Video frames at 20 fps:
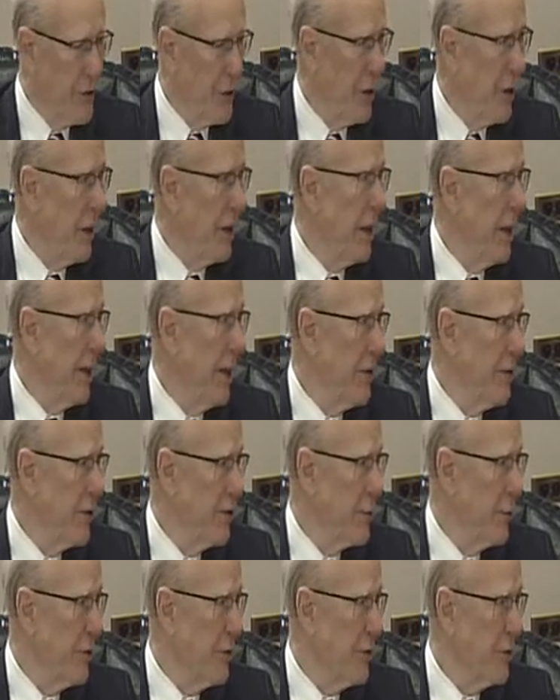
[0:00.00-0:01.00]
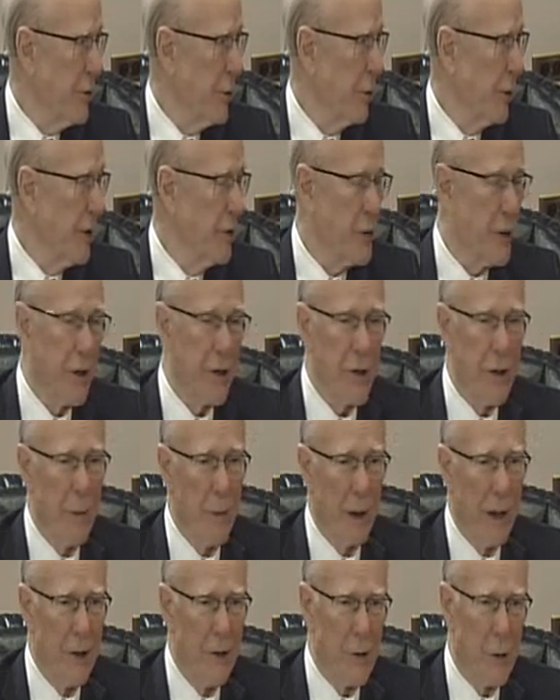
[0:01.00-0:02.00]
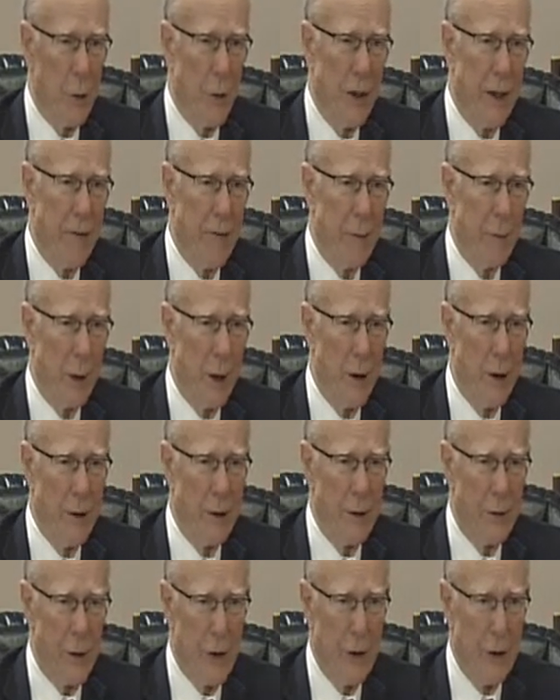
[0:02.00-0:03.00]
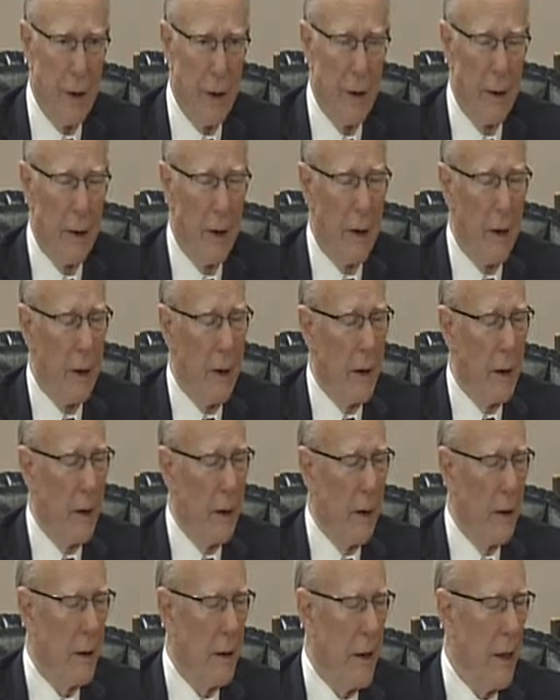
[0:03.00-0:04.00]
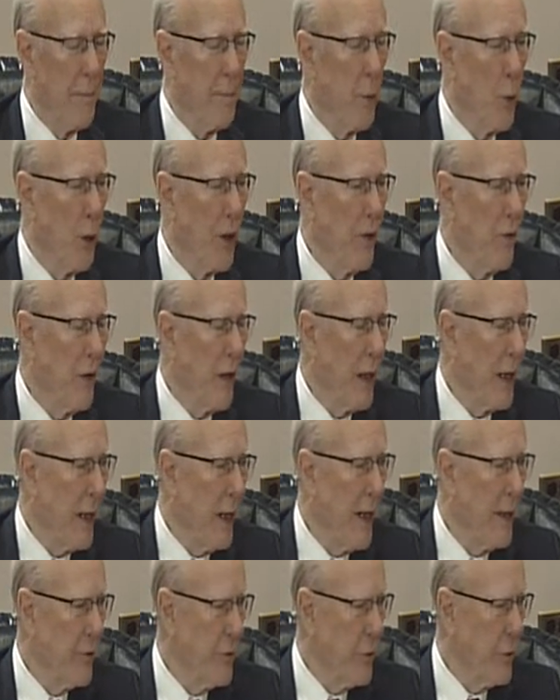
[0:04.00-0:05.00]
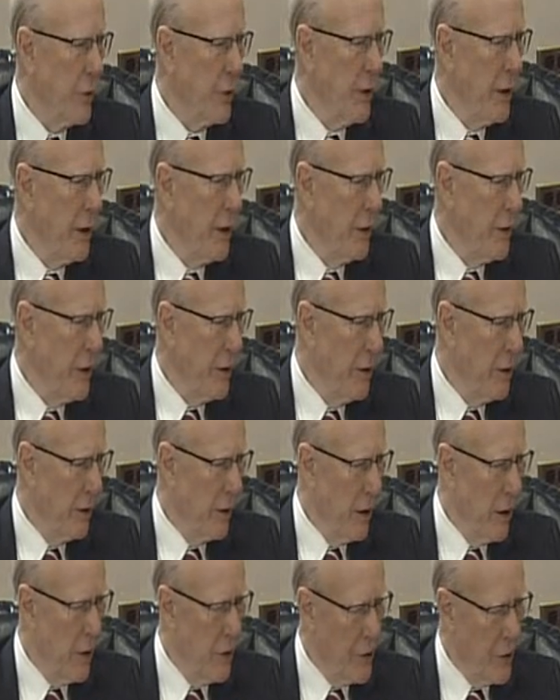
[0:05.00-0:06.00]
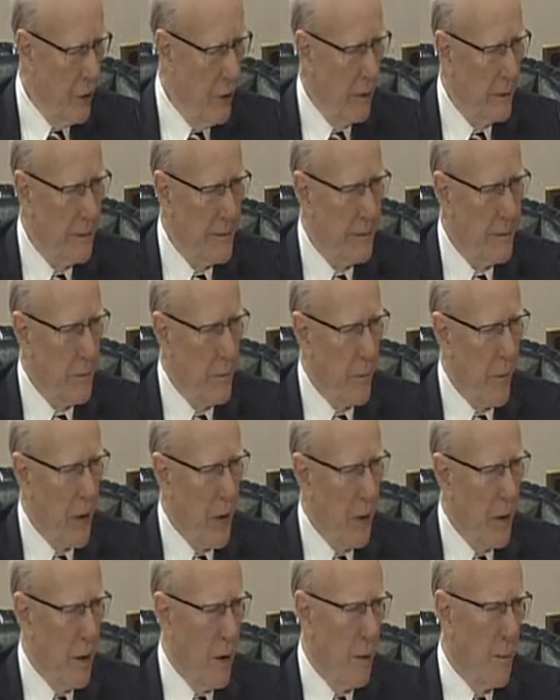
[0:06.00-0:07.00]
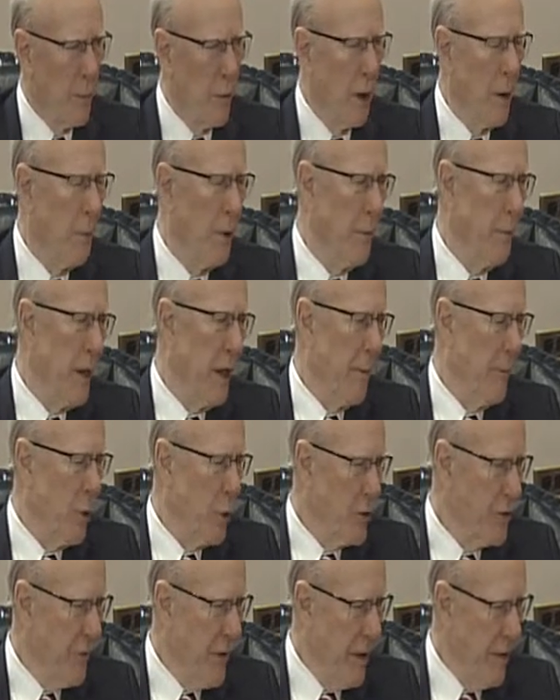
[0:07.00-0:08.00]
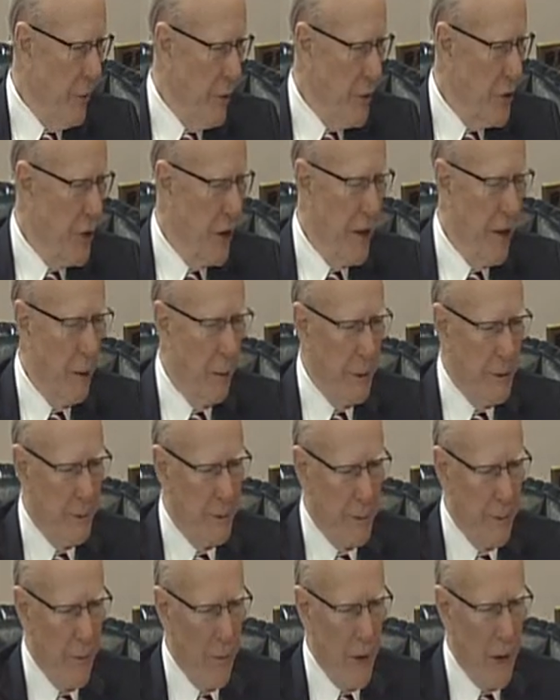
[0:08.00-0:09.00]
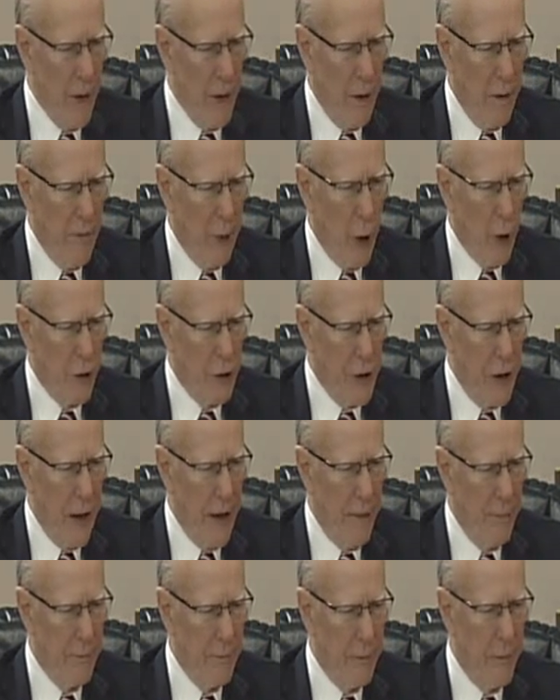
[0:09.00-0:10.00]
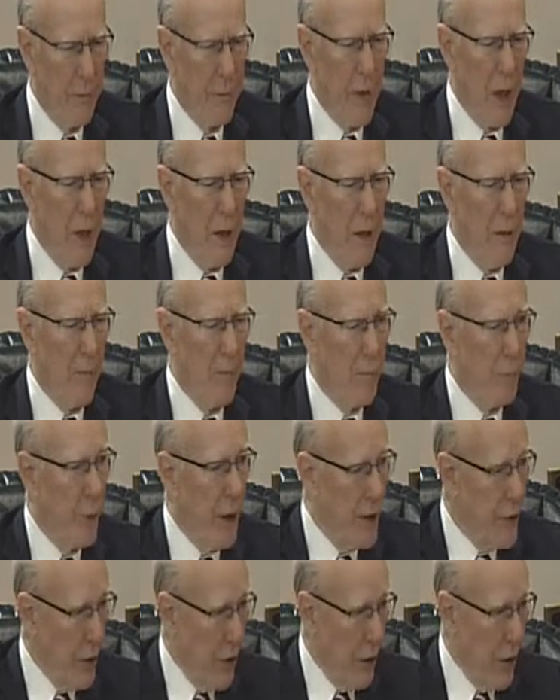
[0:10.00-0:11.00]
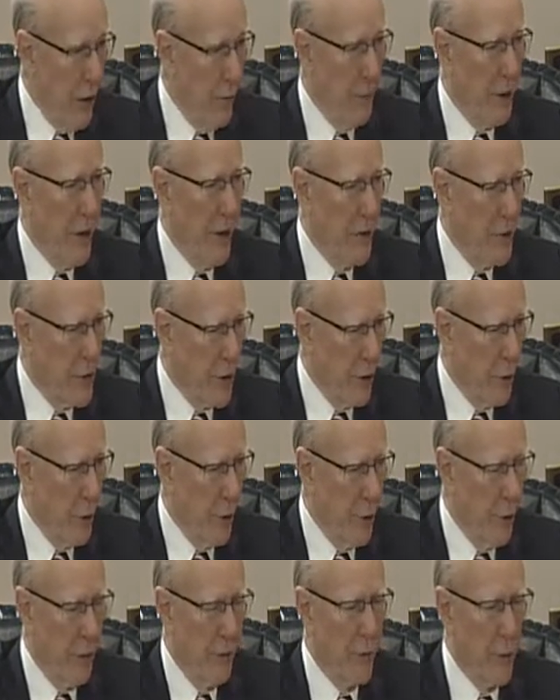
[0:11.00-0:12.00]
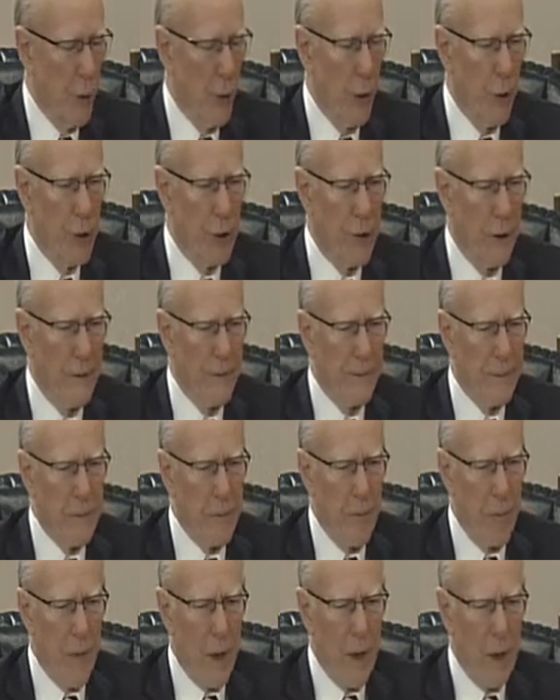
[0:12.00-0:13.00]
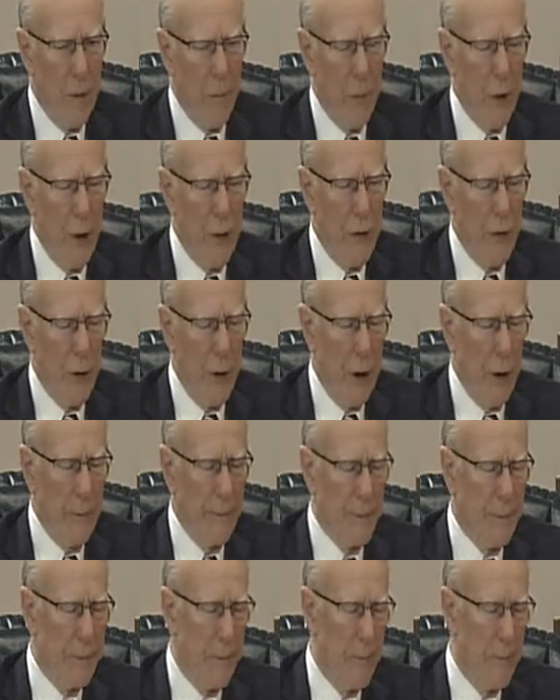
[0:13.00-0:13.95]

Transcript: City, Kansas, which is only 60 miles away from Garden City. I pointed that out to Kika de la Garza, probably my most favorite chairman of all time, present company excluded, of course. But,